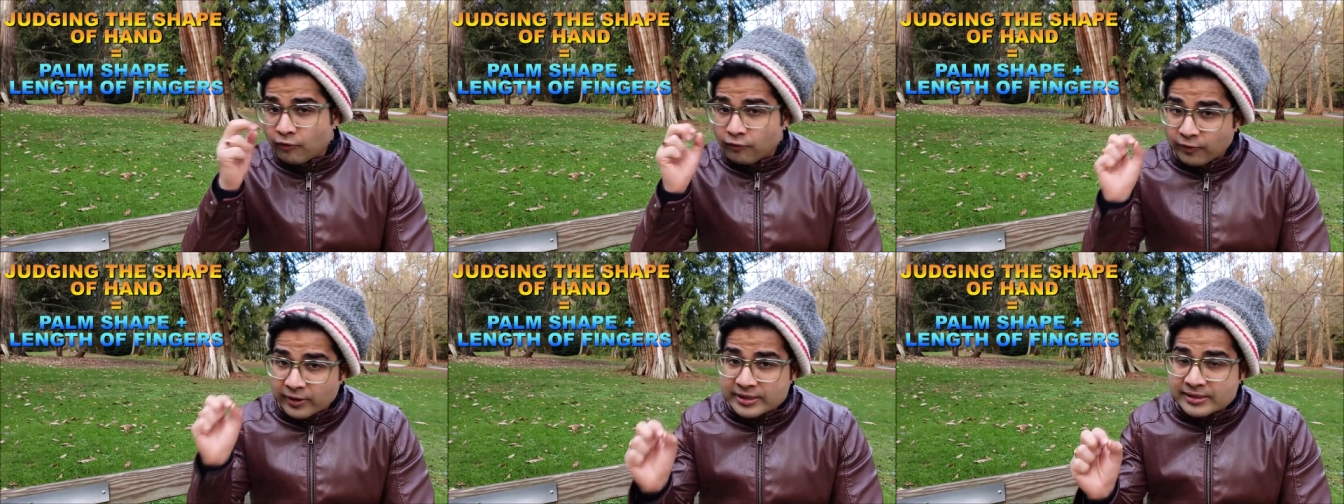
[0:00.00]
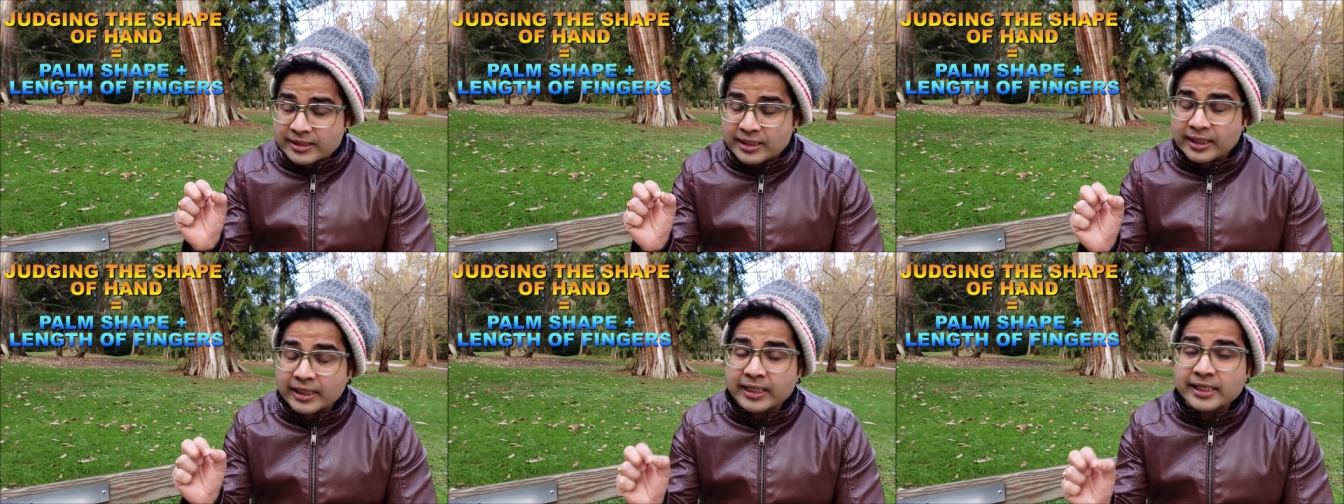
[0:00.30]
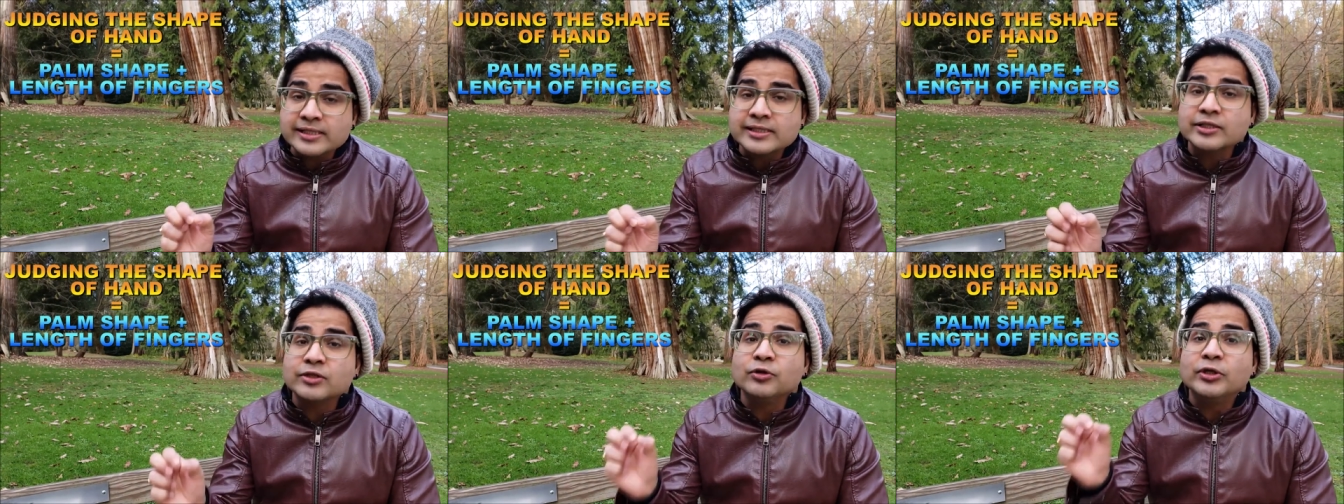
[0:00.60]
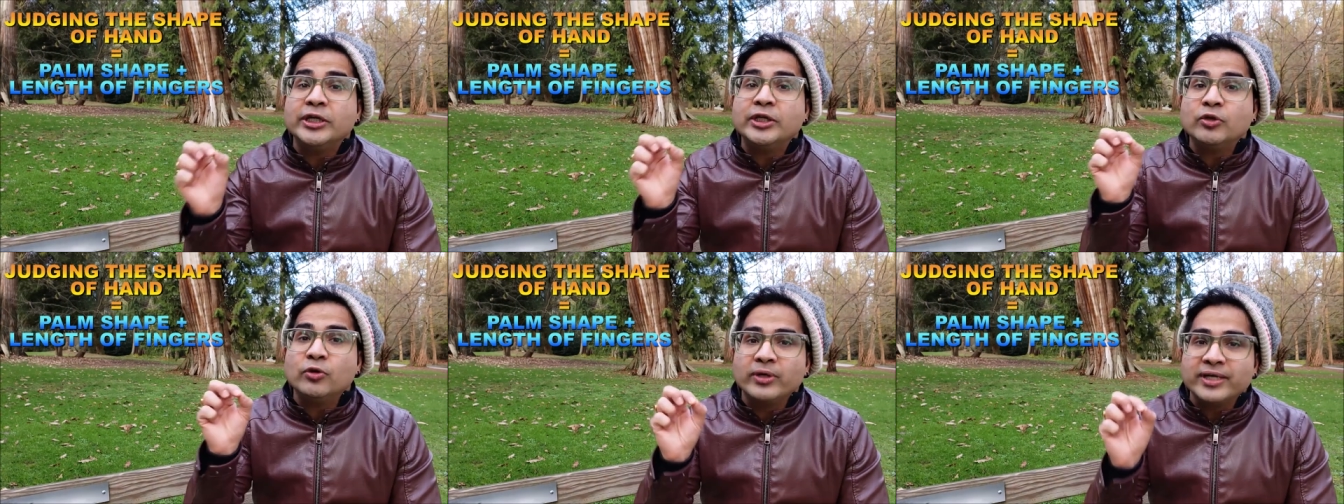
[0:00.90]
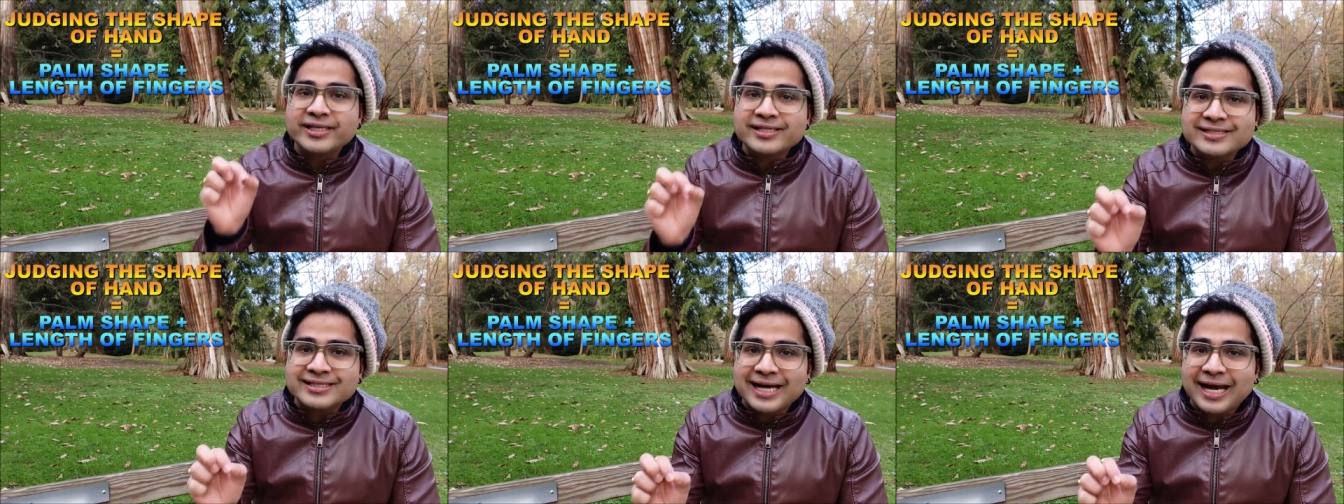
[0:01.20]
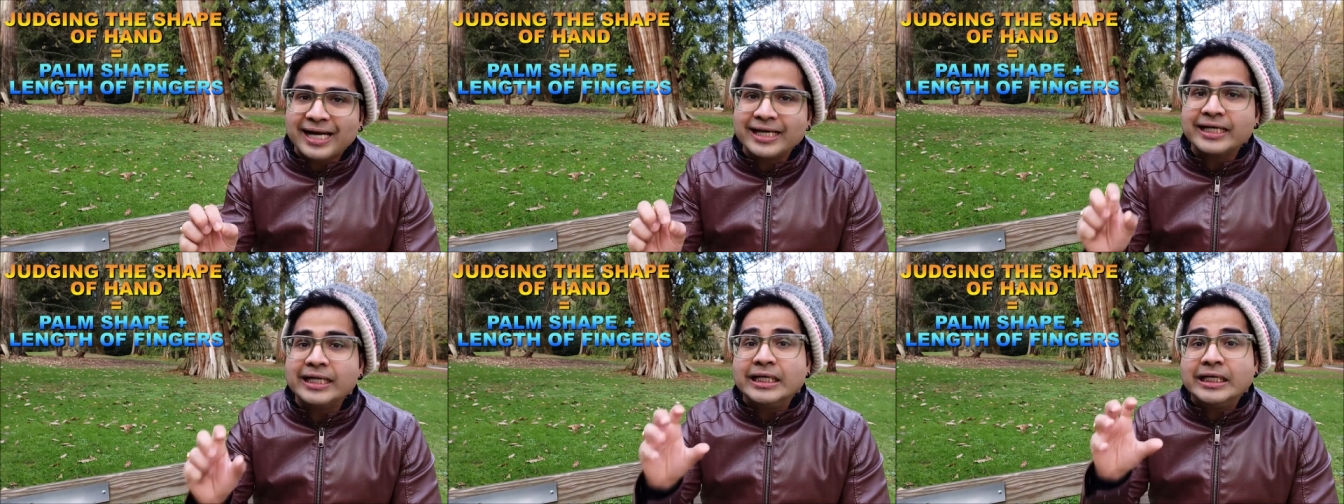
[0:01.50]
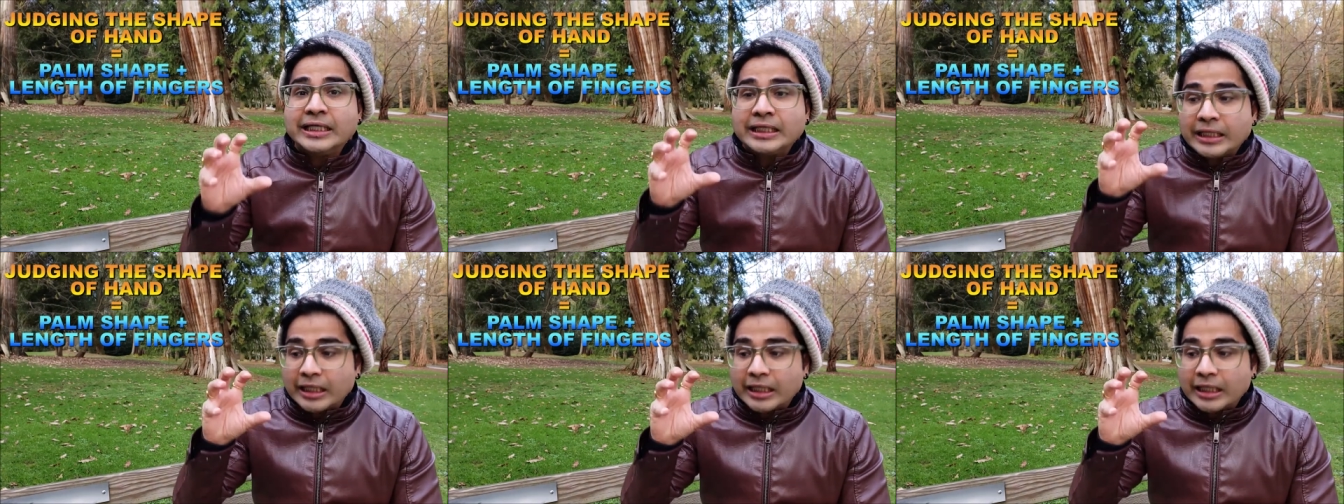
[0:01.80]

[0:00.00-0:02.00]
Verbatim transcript: First thing is, you need to understand